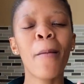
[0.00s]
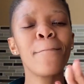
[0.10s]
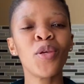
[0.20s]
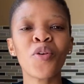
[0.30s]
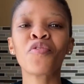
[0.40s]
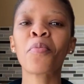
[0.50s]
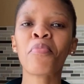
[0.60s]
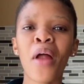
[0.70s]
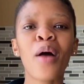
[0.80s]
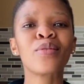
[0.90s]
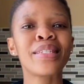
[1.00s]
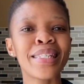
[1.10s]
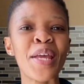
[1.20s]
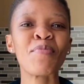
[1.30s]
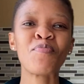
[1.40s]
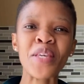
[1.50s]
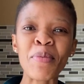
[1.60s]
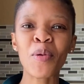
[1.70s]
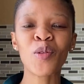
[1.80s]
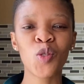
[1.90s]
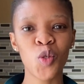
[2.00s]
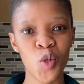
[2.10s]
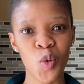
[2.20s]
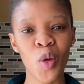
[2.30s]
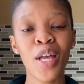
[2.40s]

beautiful brown skin people to do,